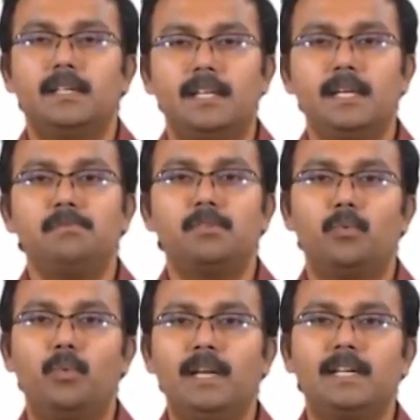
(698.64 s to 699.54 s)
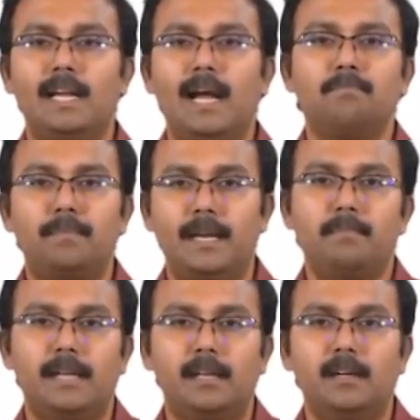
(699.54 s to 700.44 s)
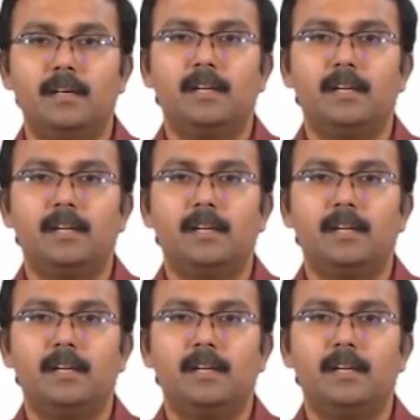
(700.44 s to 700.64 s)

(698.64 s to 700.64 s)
times 1 gram per ml,